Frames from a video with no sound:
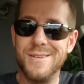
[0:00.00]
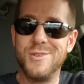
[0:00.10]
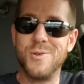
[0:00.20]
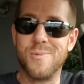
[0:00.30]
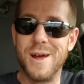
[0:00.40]

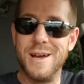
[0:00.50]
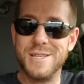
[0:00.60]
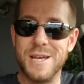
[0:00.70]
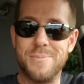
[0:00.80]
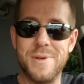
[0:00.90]
to
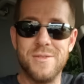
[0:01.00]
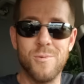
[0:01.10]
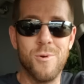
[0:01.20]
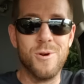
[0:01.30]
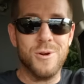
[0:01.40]
rise up in
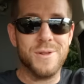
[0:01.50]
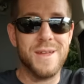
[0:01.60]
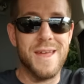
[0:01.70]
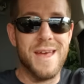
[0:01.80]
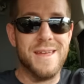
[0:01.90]
the world.
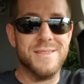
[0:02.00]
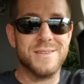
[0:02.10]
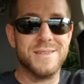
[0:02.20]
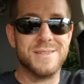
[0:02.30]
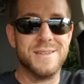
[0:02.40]
And
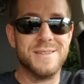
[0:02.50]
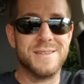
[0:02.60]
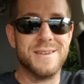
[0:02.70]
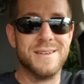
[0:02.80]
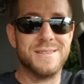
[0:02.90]
this
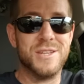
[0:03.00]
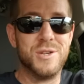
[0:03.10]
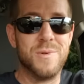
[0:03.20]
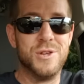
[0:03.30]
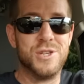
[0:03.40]
isn't a
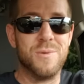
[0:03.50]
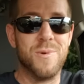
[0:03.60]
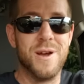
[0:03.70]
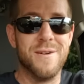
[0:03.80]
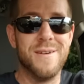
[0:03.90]
situation
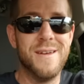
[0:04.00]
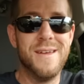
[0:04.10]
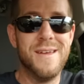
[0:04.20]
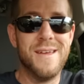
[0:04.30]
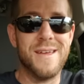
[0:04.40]
where,
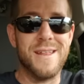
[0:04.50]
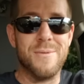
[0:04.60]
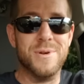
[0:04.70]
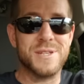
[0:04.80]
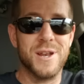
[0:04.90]
you
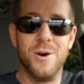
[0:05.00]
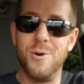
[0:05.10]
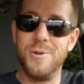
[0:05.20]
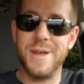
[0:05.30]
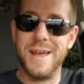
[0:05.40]
know, everybody's going to
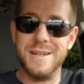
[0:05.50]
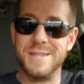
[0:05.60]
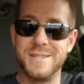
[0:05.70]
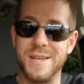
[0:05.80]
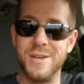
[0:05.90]
hold
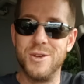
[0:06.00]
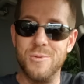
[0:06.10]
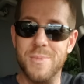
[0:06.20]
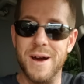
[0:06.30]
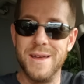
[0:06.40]
hands and sing
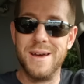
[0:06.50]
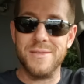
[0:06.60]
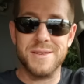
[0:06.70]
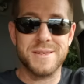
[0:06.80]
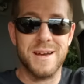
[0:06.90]

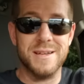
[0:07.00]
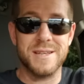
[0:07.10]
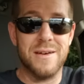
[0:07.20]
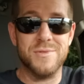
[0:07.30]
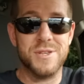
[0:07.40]
kumbaya. This
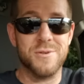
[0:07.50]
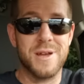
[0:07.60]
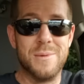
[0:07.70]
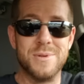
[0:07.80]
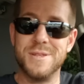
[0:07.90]
guy's obviously your
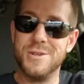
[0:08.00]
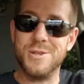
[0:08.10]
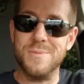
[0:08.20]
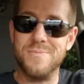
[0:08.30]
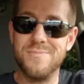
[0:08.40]
competition.